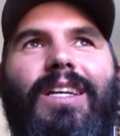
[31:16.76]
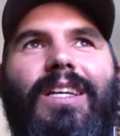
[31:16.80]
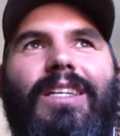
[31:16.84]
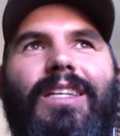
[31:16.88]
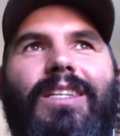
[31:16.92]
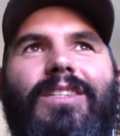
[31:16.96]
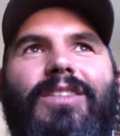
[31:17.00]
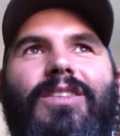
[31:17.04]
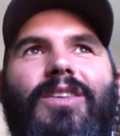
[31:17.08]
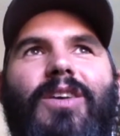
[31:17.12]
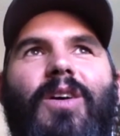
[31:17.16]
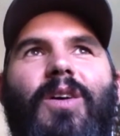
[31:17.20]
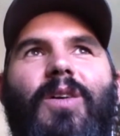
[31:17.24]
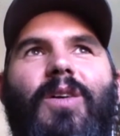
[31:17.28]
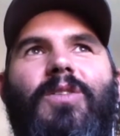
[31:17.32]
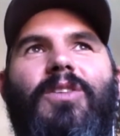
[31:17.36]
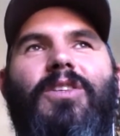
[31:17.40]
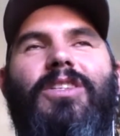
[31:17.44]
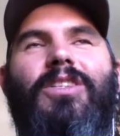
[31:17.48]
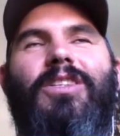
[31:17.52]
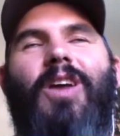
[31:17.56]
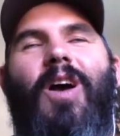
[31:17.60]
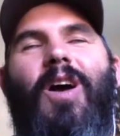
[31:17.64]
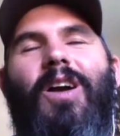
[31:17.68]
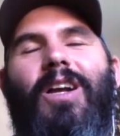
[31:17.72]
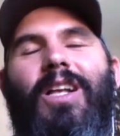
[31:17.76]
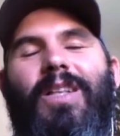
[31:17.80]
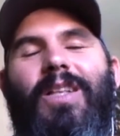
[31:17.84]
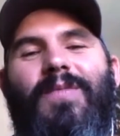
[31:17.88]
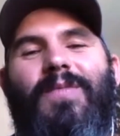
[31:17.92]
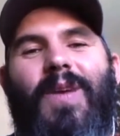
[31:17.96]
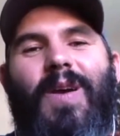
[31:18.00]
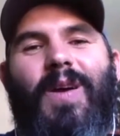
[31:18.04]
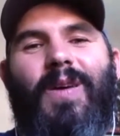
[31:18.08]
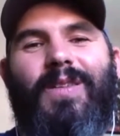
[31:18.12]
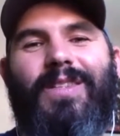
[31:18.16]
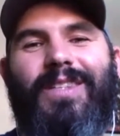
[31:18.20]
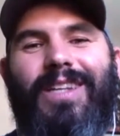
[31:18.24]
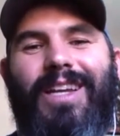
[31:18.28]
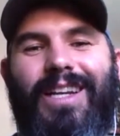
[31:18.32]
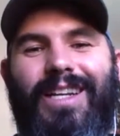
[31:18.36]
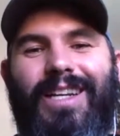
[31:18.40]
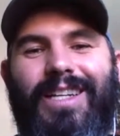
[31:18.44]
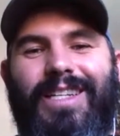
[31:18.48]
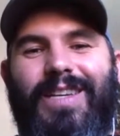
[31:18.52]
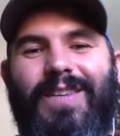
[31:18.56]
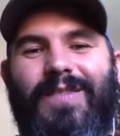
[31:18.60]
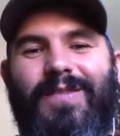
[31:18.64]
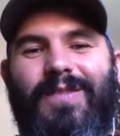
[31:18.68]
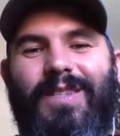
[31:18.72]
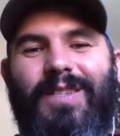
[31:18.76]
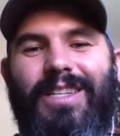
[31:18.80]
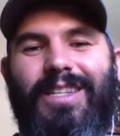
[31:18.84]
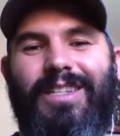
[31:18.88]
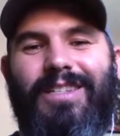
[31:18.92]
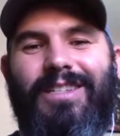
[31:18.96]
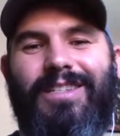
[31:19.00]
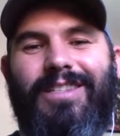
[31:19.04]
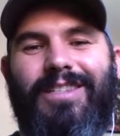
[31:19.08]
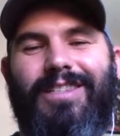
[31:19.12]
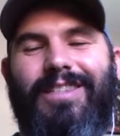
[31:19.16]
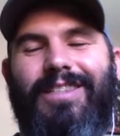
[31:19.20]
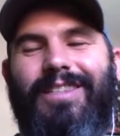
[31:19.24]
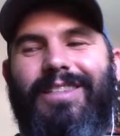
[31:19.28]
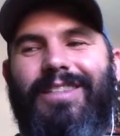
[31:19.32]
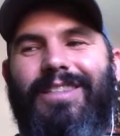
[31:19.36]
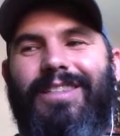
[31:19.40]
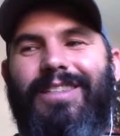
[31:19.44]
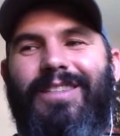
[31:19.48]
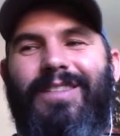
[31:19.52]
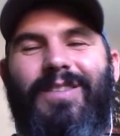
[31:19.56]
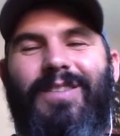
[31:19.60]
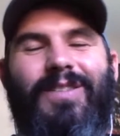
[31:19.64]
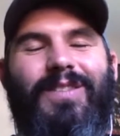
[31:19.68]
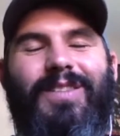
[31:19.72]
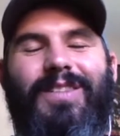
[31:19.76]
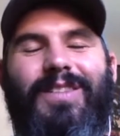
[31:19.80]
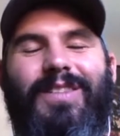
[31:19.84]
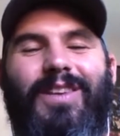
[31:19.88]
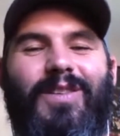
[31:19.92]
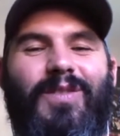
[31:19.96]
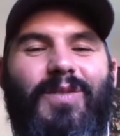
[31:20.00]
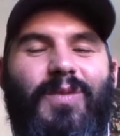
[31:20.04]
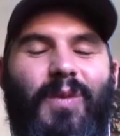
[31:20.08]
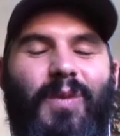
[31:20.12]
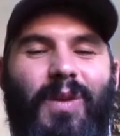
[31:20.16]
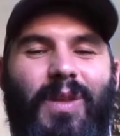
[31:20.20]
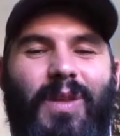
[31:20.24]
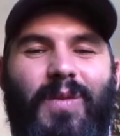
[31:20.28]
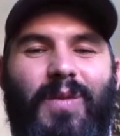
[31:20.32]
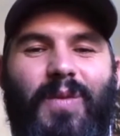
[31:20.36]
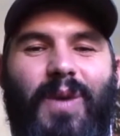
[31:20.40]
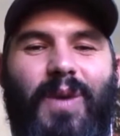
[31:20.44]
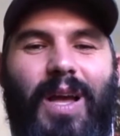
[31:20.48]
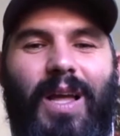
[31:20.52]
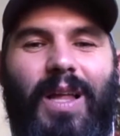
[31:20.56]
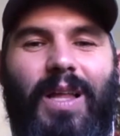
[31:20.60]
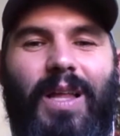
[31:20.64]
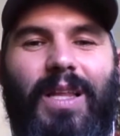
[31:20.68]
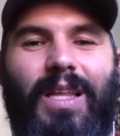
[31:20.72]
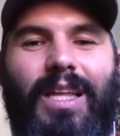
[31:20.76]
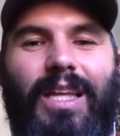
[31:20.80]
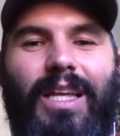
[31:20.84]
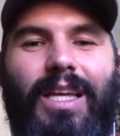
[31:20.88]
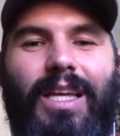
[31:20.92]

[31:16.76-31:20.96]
So just talking about negativity just does really well.